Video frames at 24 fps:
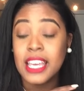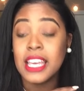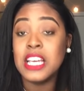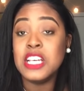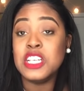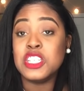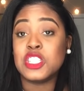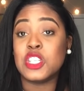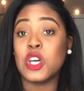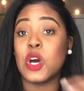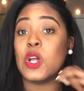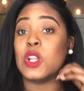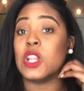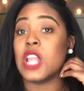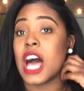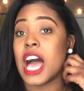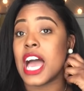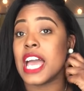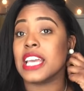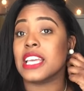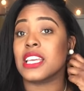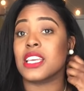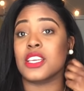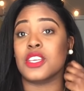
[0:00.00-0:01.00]
So
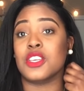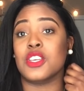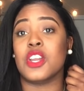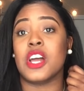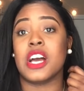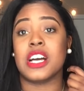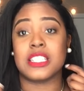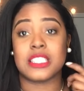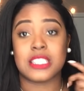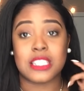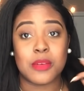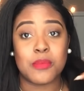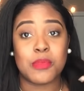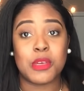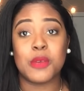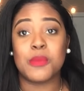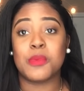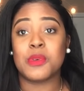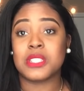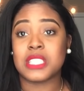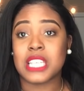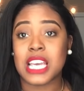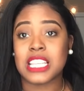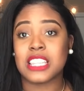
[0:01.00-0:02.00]
like, you know how some
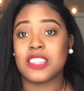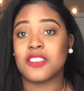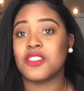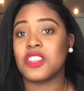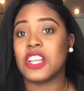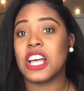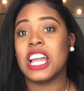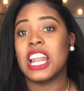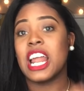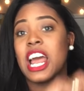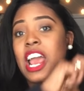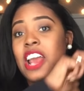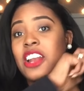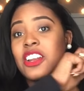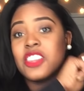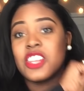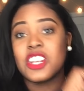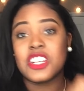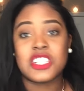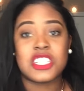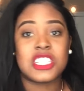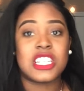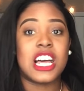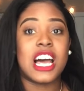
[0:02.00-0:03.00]
people take the flat iron and they're
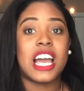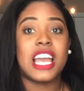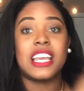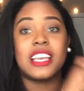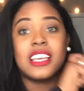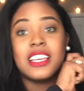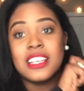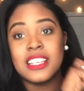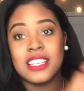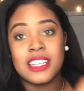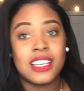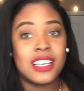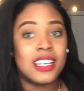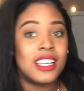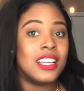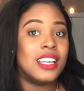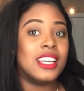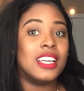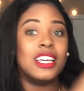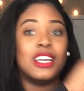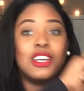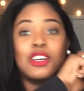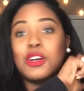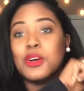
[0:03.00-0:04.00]
just like
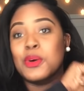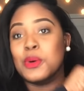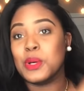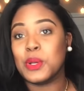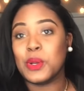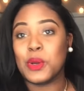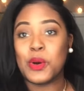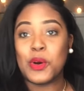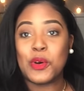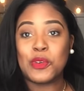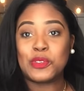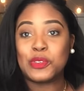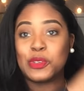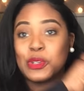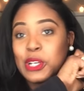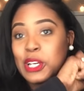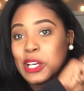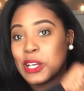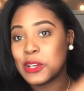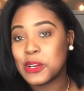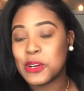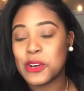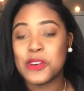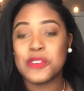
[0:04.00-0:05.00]
going over it
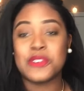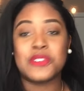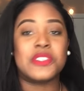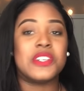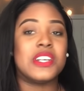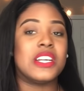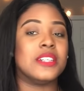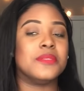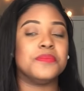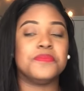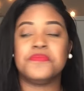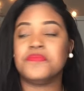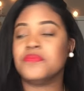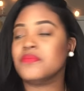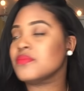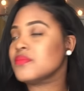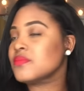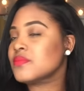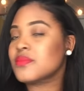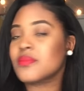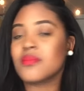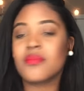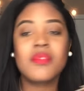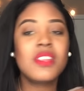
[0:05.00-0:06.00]
and over it.
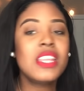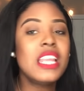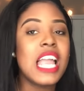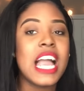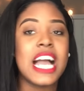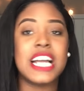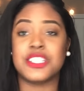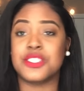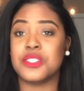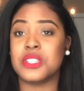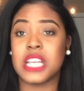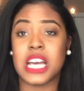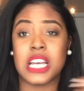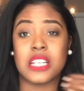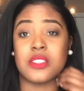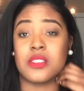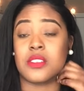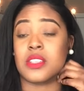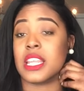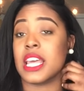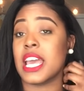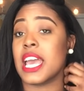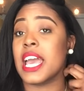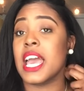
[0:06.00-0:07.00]
I do not do
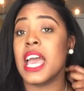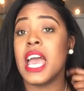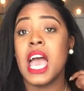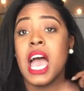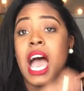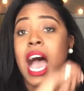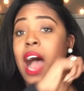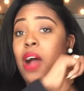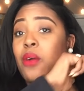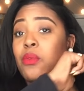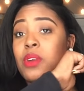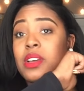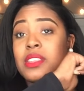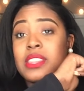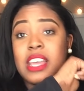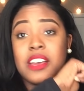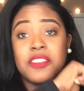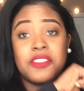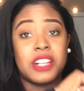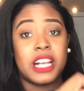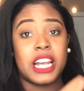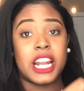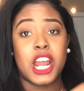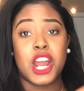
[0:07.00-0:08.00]
that. I run that
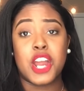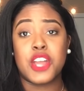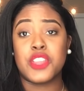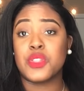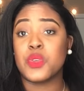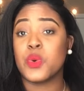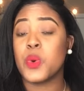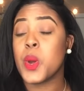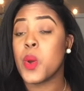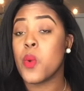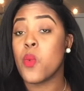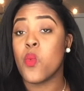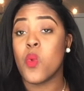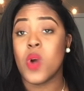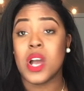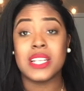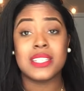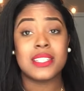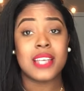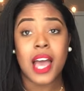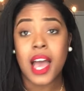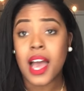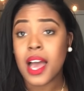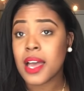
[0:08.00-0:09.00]
flat iron through it one
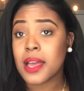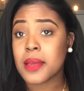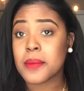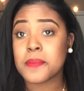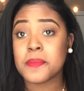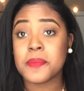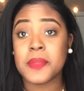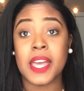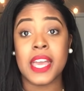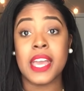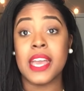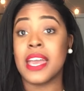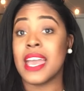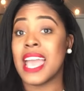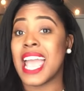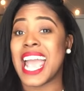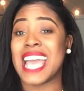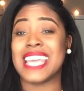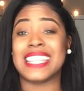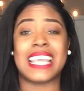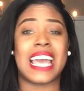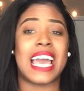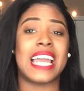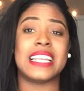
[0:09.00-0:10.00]
time
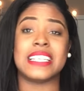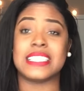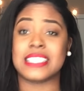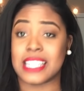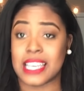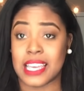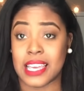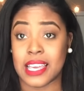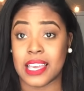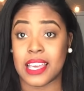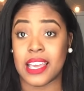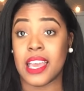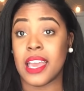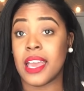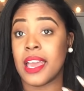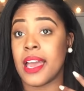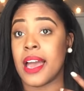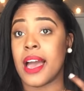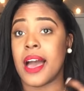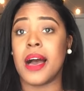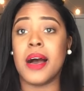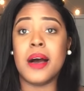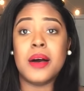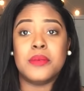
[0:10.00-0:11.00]
and that is it.
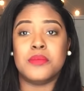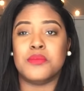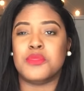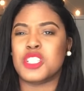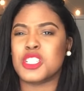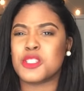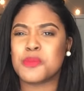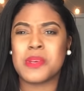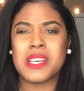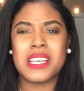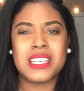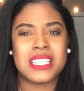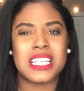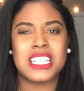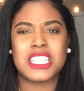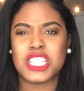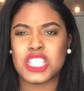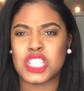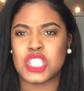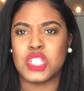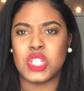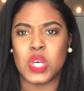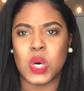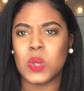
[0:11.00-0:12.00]
Just because I
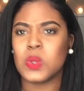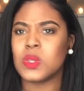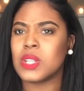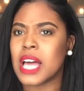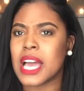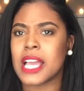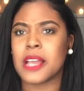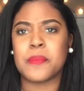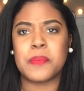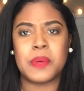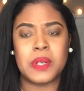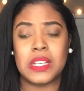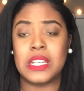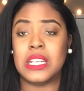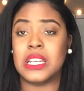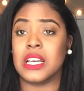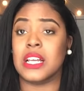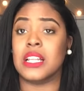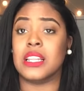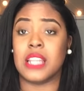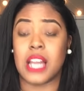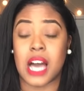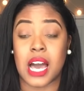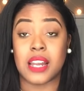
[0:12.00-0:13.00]
just don't like putting a
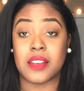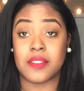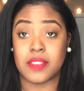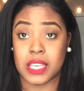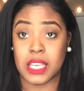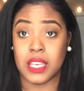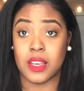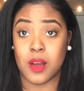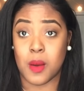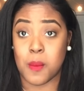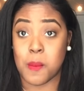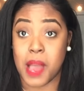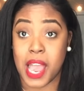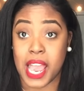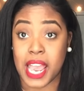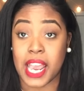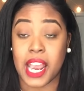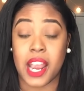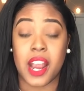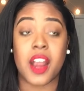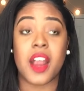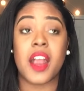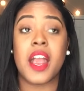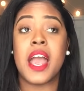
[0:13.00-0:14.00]
lot of heat on my
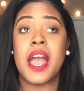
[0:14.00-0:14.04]
hair.